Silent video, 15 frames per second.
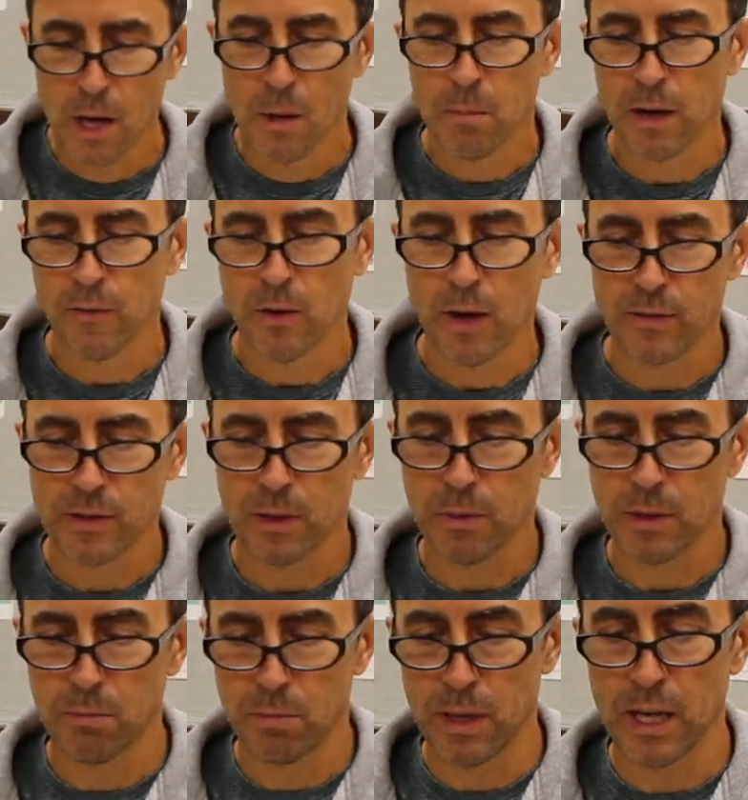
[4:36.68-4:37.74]
But if you have
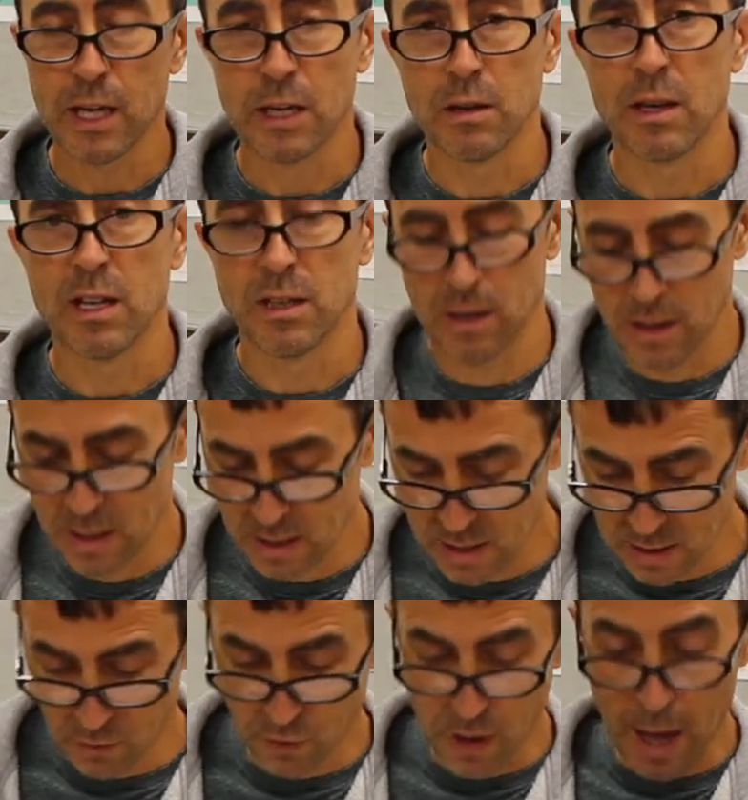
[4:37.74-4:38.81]
something big and this
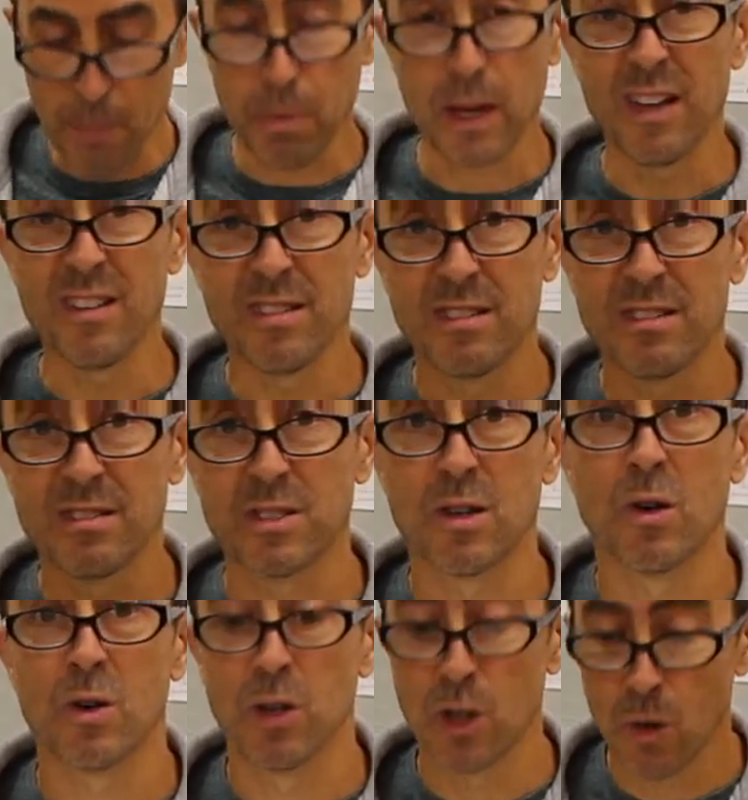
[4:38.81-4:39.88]
is floppy,
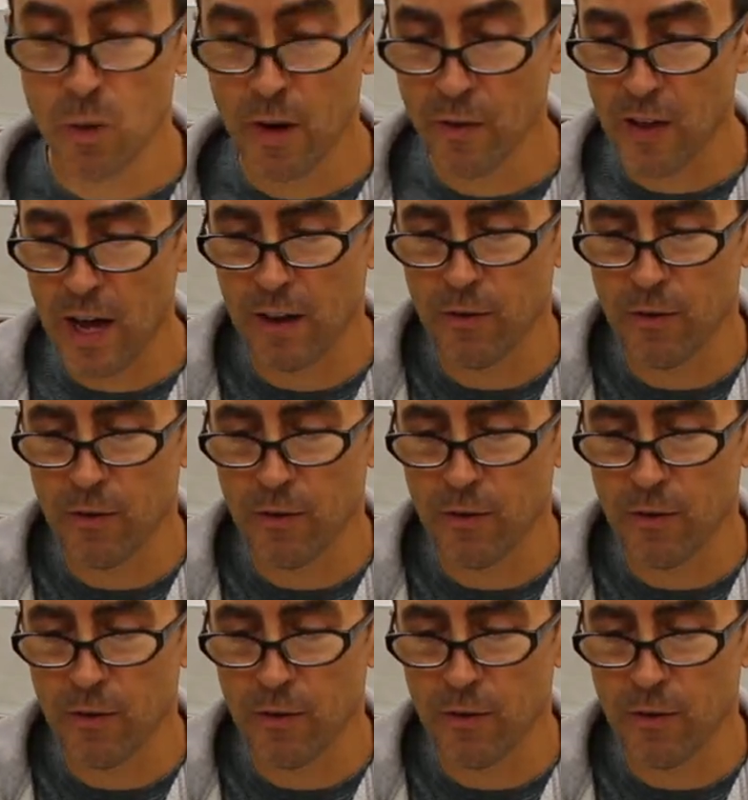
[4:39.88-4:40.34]
so you don't want that.